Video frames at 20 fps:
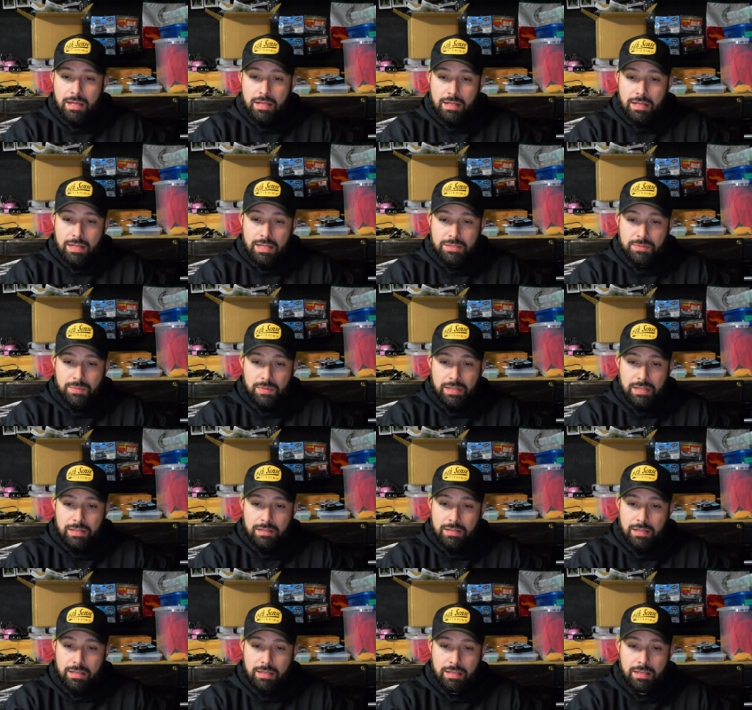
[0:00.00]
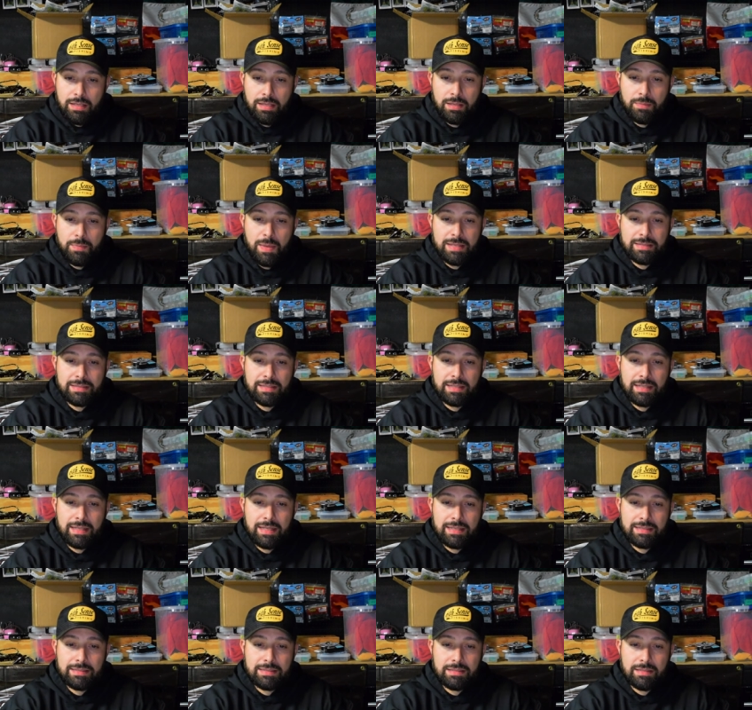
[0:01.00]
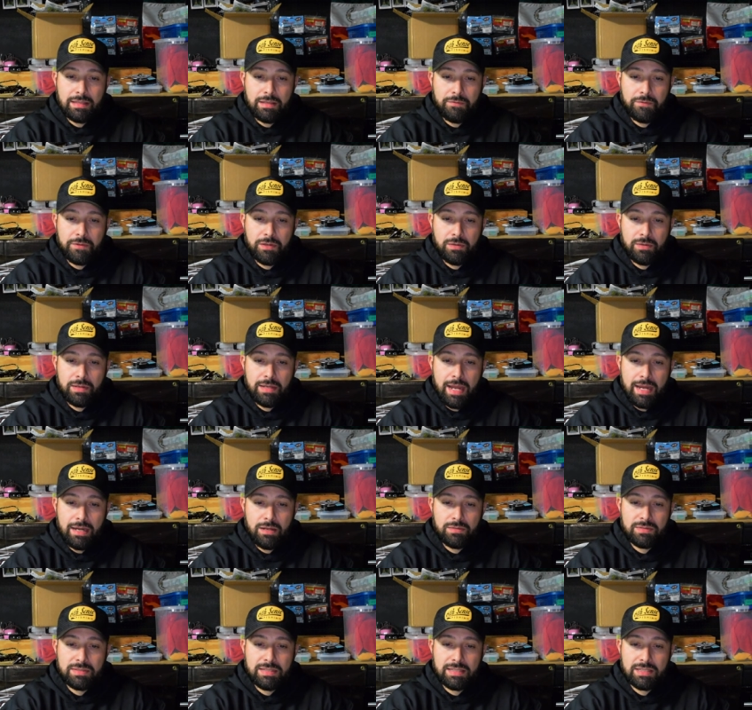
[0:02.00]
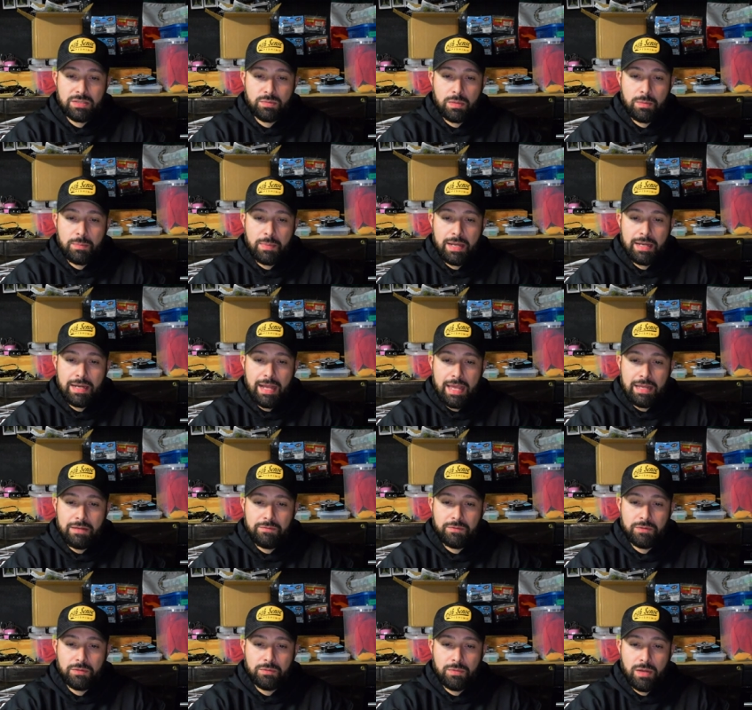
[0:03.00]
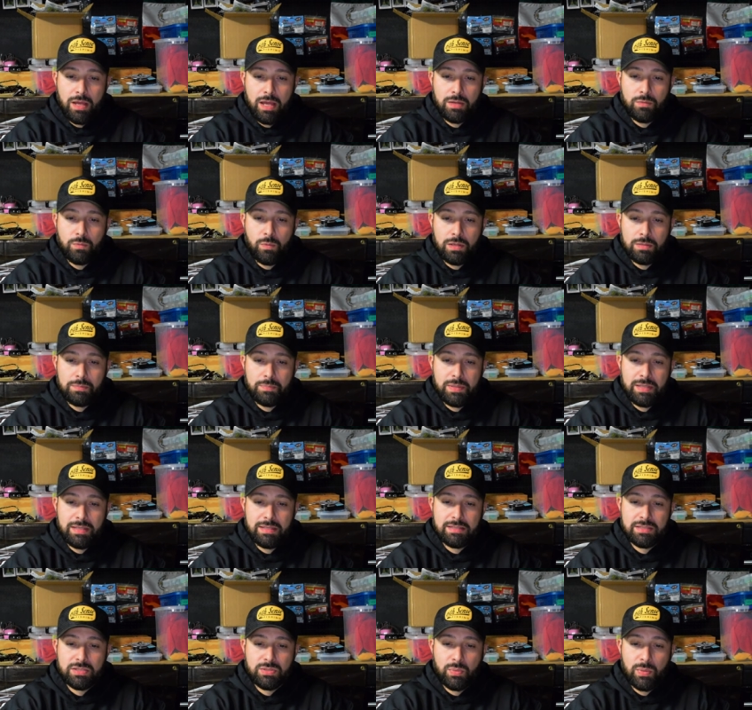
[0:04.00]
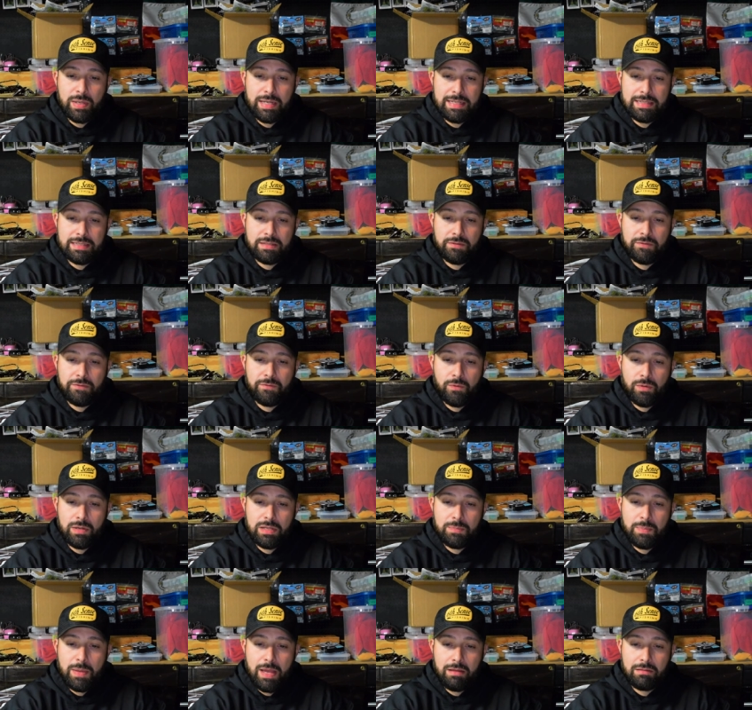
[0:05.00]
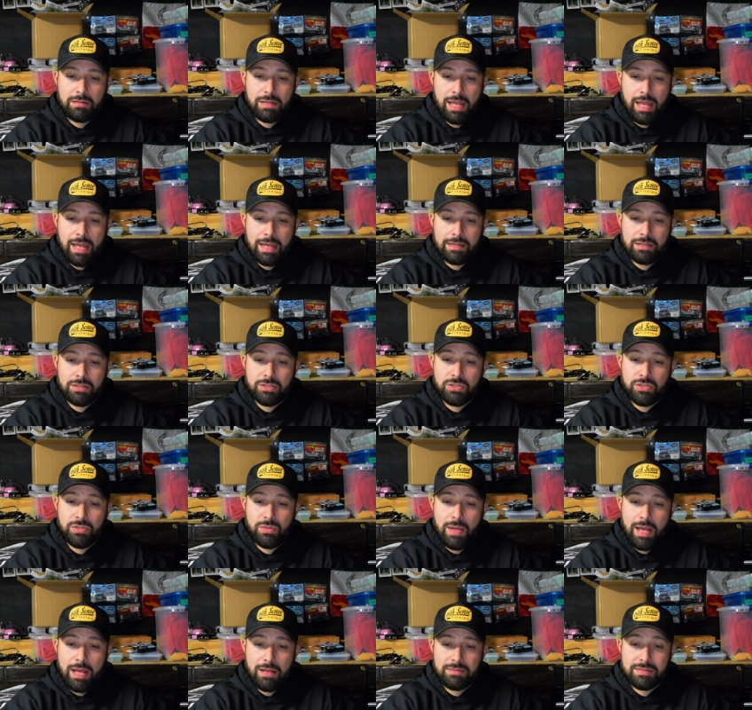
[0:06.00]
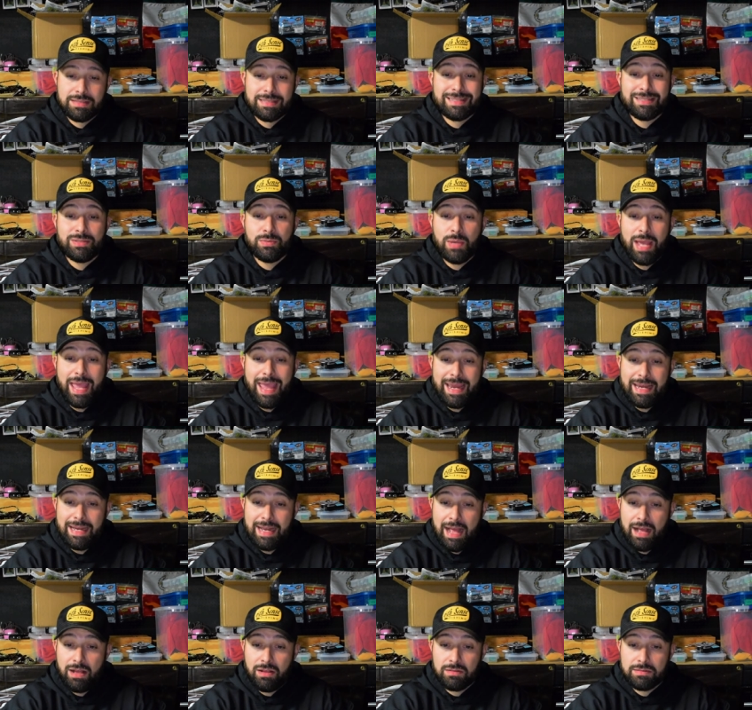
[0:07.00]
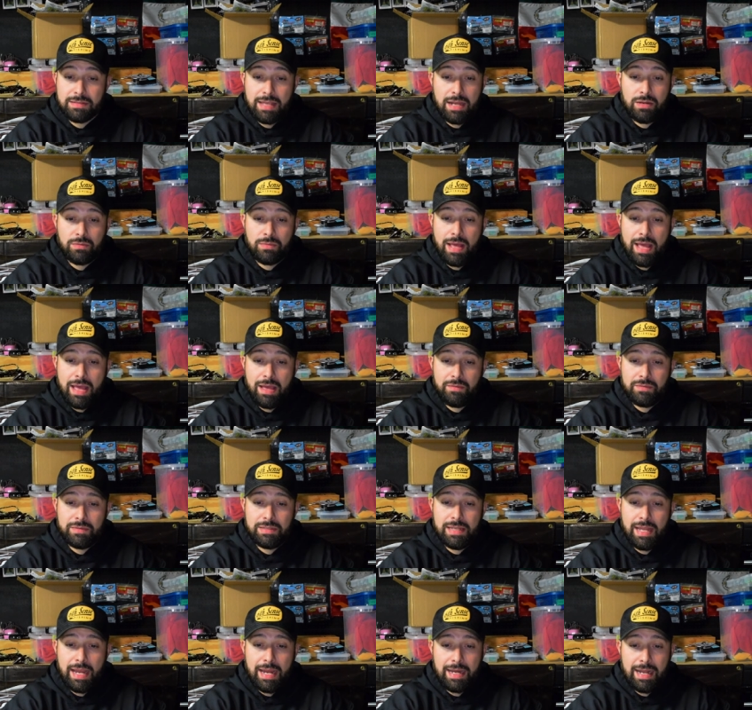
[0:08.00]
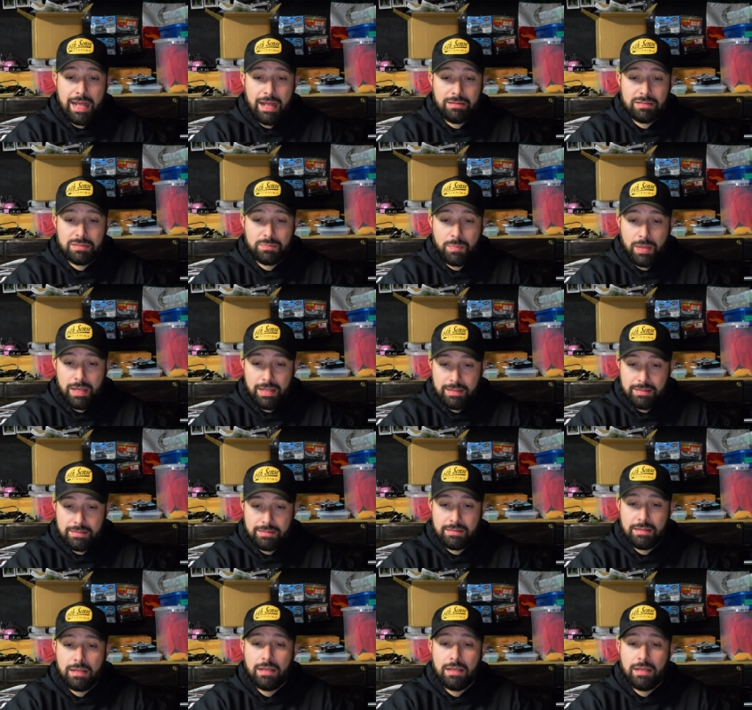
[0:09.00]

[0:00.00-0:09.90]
let's read it. Basically, it's the Fury 806 swim bait, eight foot rod, one piece, 20 to 40 pound line, two ounce to eight ounce. I don't have any eight ounce baits,